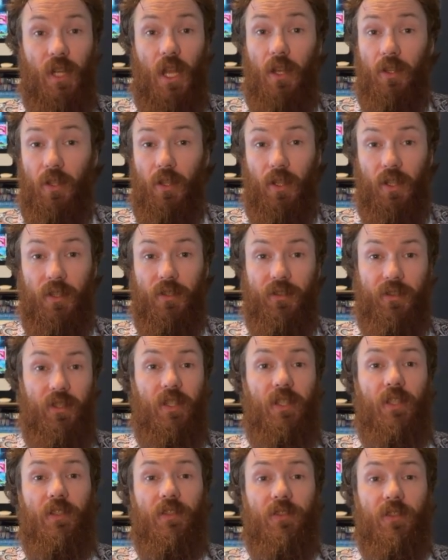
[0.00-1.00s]
Now you're going to
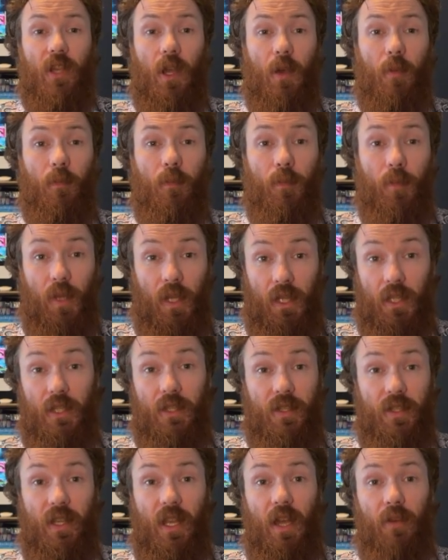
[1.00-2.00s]
see some
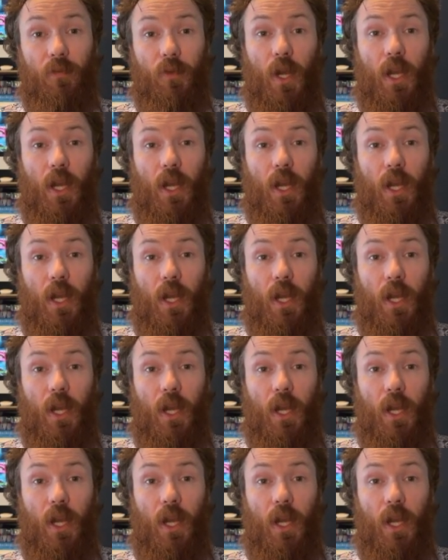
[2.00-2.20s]
ETF